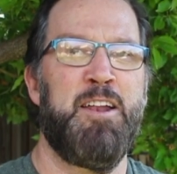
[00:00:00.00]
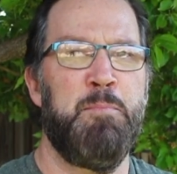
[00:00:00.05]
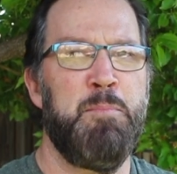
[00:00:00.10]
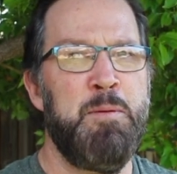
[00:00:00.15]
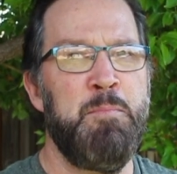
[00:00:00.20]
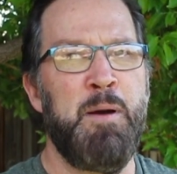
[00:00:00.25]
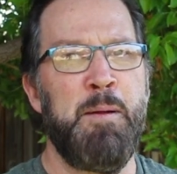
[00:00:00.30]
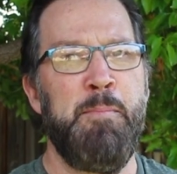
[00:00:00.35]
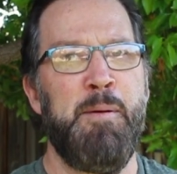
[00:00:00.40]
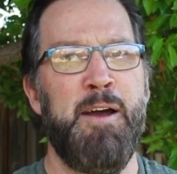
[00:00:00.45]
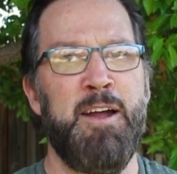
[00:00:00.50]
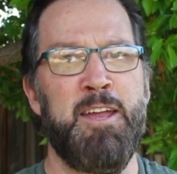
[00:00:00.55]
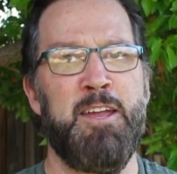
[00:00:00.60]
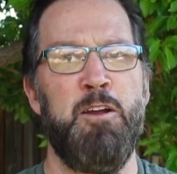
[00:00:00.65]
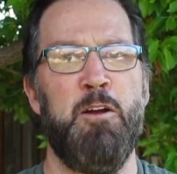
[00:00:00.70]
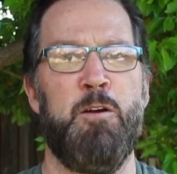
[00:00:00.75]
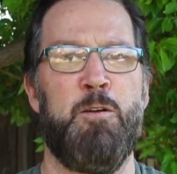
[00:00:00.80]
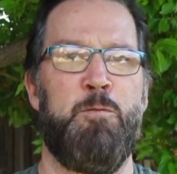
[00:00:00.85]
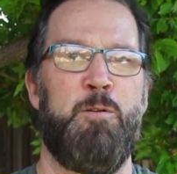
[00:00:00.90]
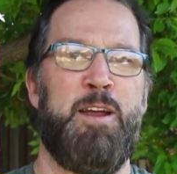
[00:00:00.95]
I'm in my
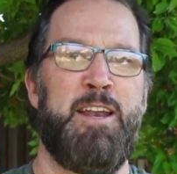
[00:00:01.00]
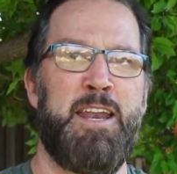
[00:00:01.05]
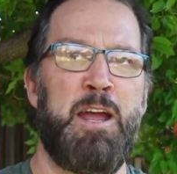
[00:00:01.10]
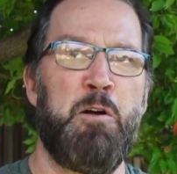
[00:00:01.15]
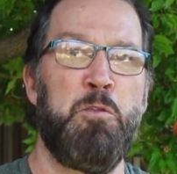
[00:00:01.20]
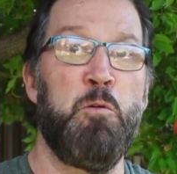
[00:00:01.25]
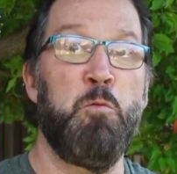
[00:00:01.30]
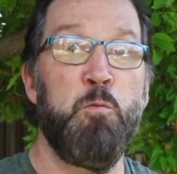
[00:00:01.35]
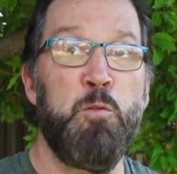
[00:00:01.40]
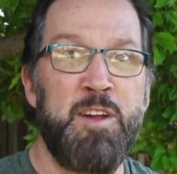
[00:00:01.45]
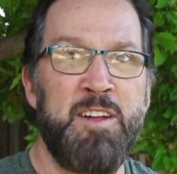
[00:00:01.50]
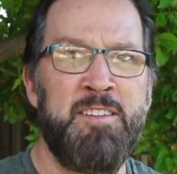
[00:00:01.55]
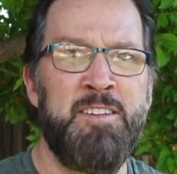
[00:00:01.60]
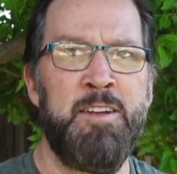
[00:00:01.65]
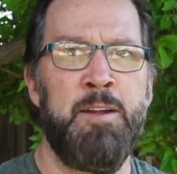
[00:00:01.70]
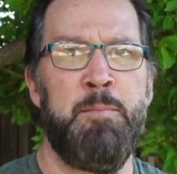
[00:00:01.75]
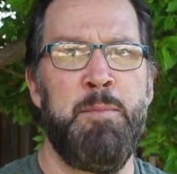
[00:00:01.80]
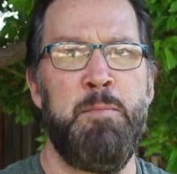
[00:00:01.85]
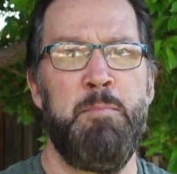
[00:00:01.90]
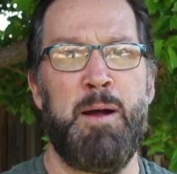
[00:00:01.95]
backyard right now, and the reason
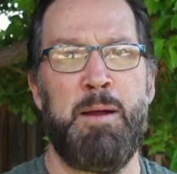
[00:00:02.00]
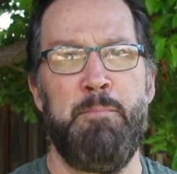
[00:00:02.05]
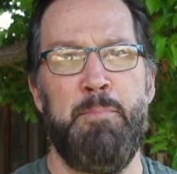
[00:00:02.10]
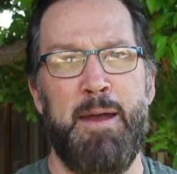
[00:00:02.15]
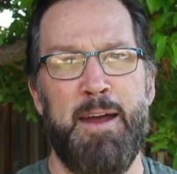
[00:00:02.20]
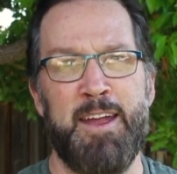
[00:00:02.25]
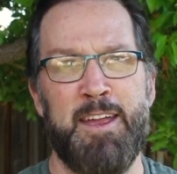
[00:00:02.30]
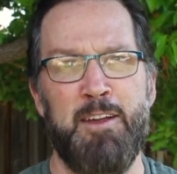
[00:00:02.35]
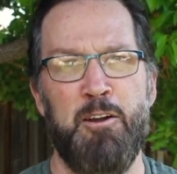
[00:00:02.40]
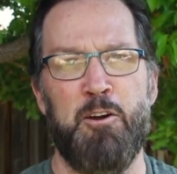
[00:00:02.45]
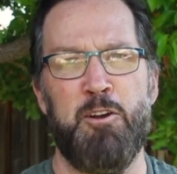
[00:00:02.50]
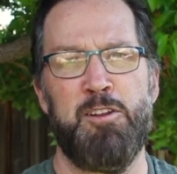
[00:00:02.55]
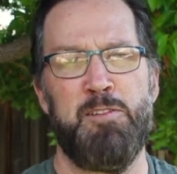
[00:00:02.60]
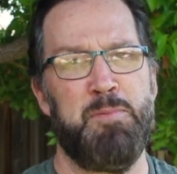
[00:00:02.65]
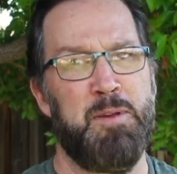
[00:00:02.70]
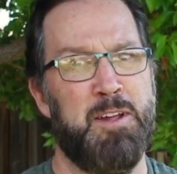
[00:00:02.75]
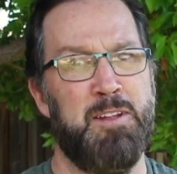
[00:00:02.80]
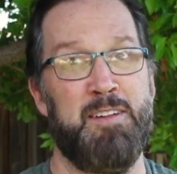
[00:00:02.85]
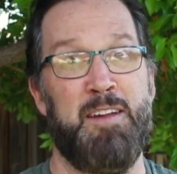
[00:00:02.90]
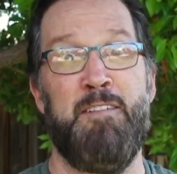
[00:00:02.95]
I'm in my backyard is
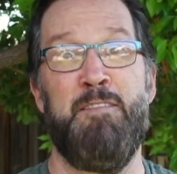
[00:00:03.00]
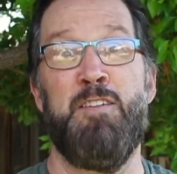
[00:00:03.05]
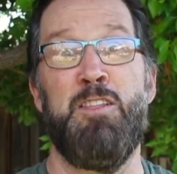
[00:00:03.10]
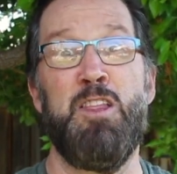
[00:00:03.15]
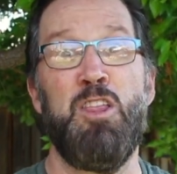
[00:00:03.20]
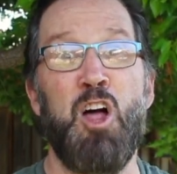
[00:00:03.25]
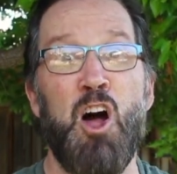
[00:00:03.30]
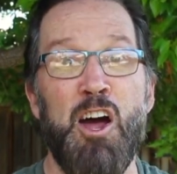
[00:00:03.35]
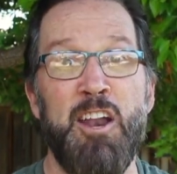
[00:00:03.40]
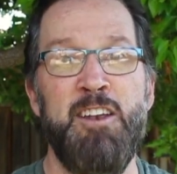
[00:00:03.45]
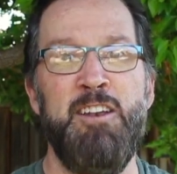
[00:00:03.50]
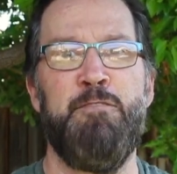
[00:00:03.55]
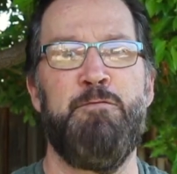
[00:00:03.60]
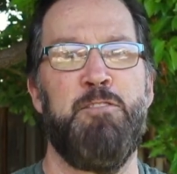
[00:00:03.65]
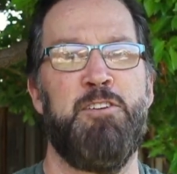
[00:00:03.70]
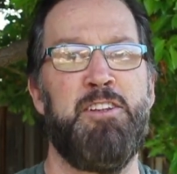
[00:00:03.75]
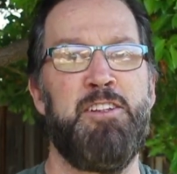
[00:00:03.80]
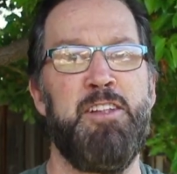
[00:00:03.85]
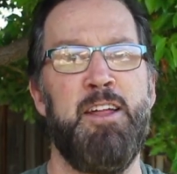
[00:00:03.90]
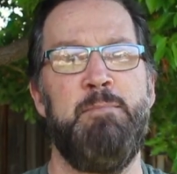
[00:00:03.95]
because I have a lot of
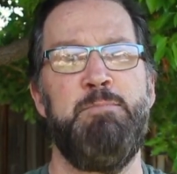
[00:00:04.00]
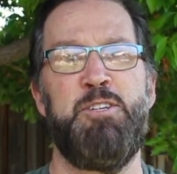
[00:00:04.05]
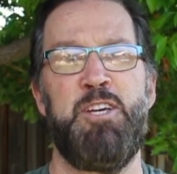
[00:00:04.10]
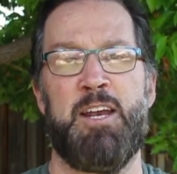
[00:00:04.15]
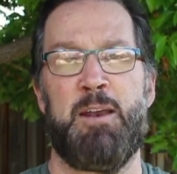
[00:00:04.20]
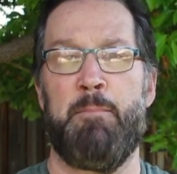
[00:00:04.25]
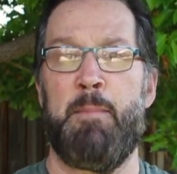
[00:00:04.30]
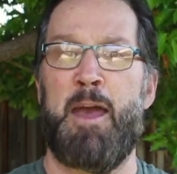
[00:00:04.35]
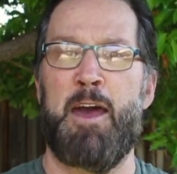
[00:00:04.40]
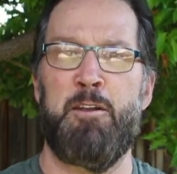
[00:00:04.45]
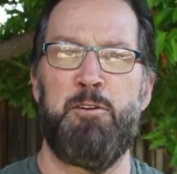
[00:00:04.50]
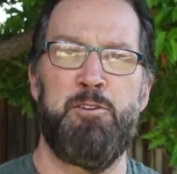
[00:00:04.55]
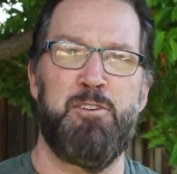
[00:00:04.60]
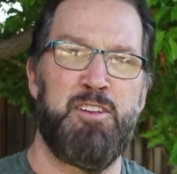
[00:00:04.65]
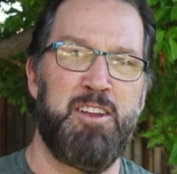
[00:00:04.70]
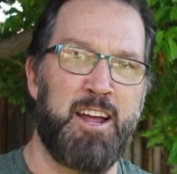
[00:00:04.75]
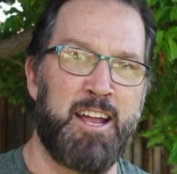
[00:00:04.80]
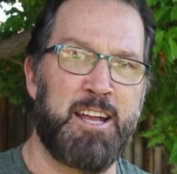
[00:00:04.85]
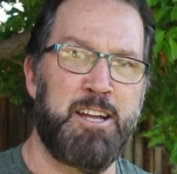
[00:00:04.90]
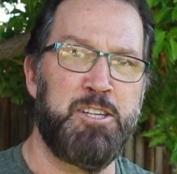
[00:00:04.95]
different subject matters
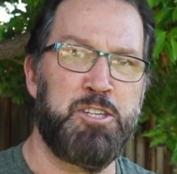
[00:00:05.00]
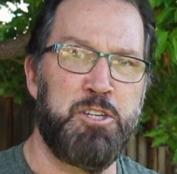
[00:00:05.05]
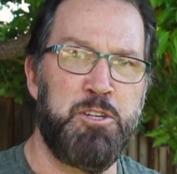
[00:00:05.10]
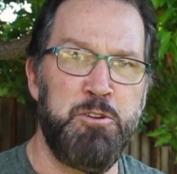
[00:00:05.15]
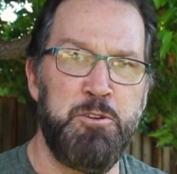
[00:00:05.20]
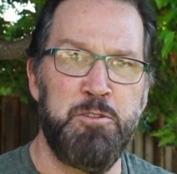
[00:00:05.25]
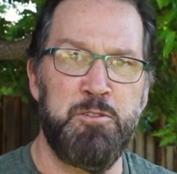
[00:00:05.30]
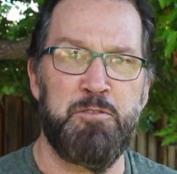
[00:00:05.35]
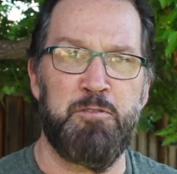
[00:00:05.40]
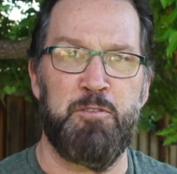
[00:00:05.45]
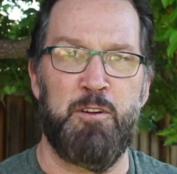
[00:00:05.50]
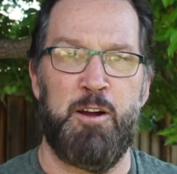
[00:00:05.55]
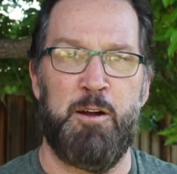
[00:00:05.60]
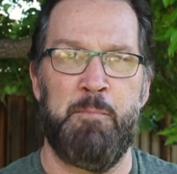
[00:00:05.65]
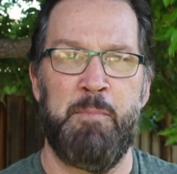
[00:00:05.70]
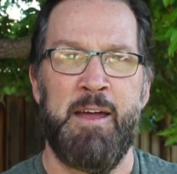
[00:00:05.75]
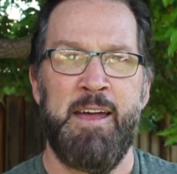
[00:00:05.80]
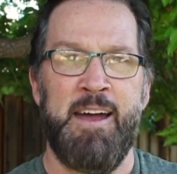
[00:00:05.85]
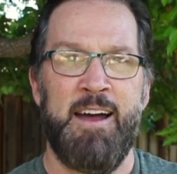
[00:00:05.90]
that I could choose from.